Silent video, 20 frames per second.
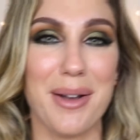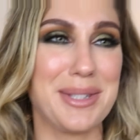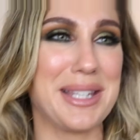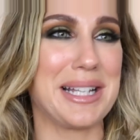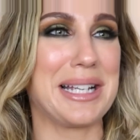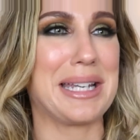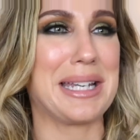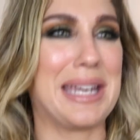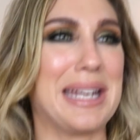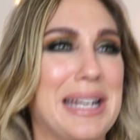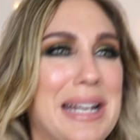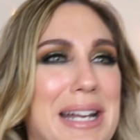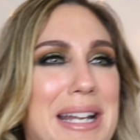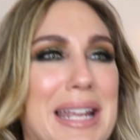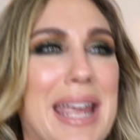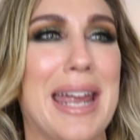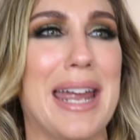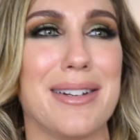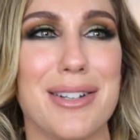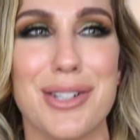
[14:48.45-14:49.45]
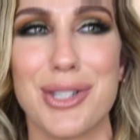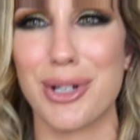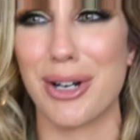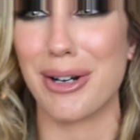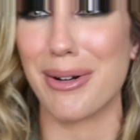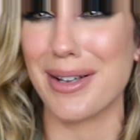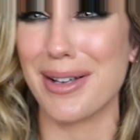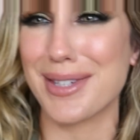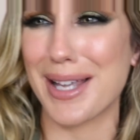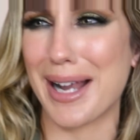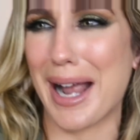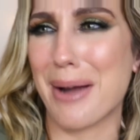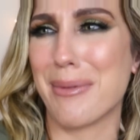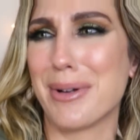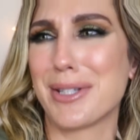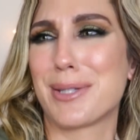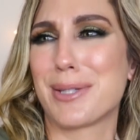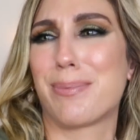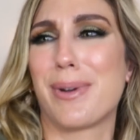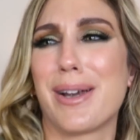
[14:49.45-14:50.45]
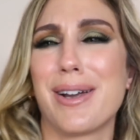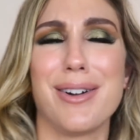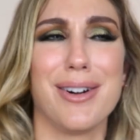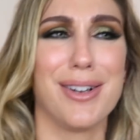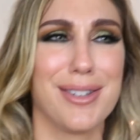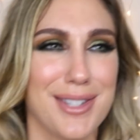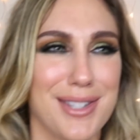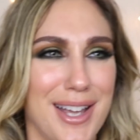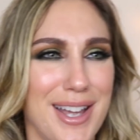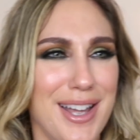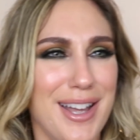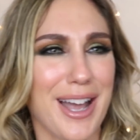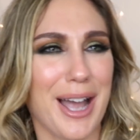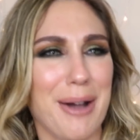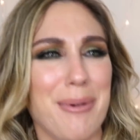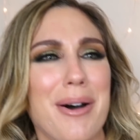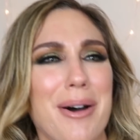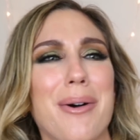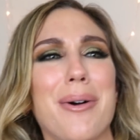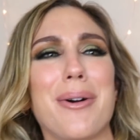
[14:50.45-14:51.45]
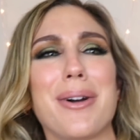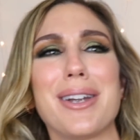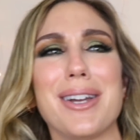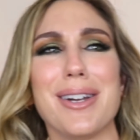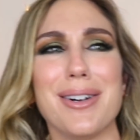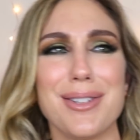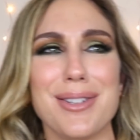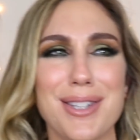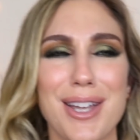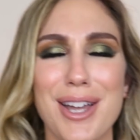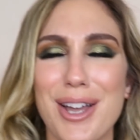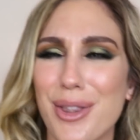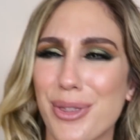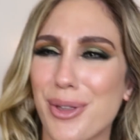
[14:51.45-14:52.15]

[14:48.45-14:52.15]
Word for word: I was like a kid in a candy store. I was like, I want sprinkles. I want Oreos.